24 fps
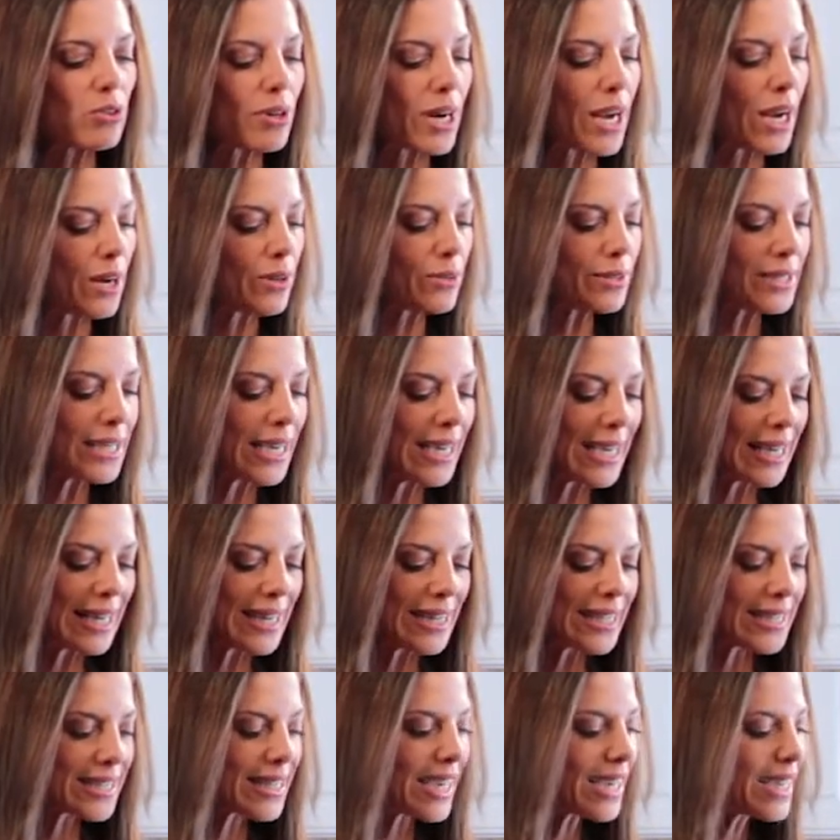ground.
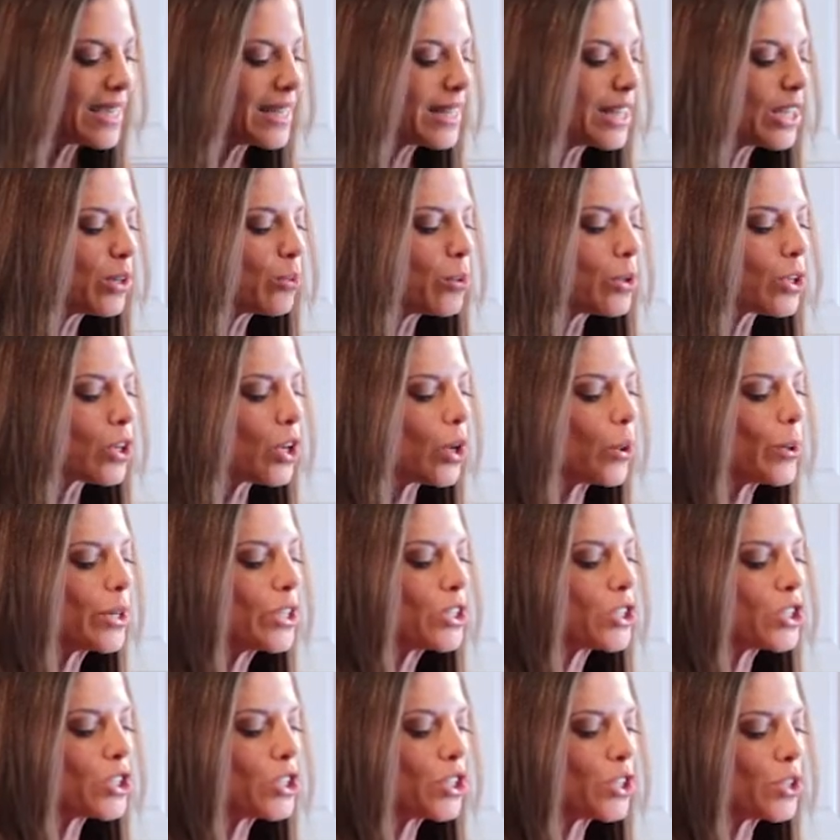The second thing we're
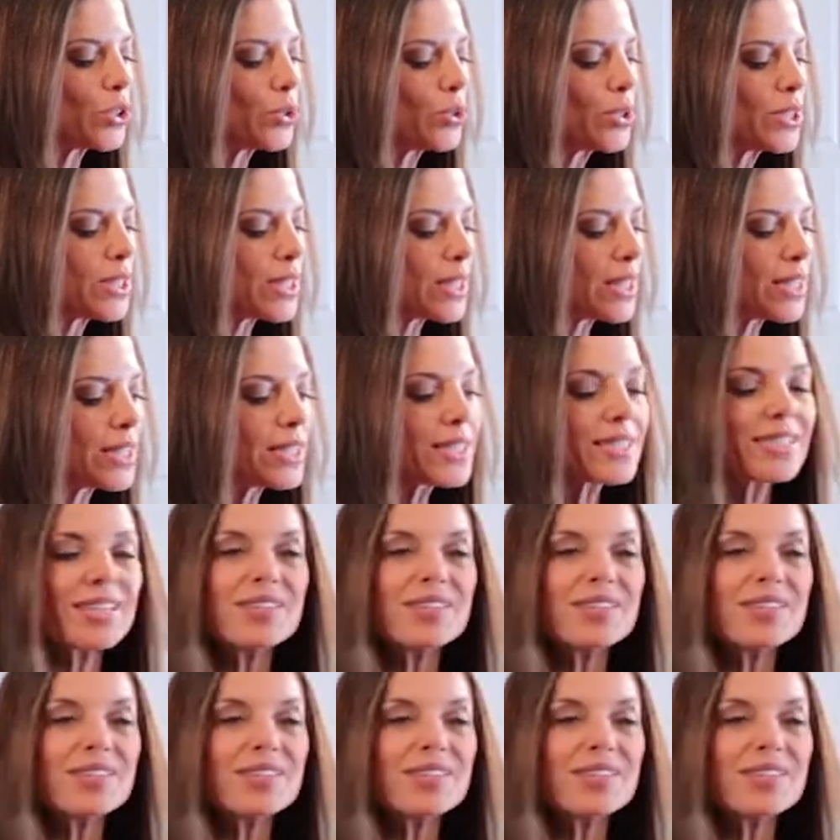going to use is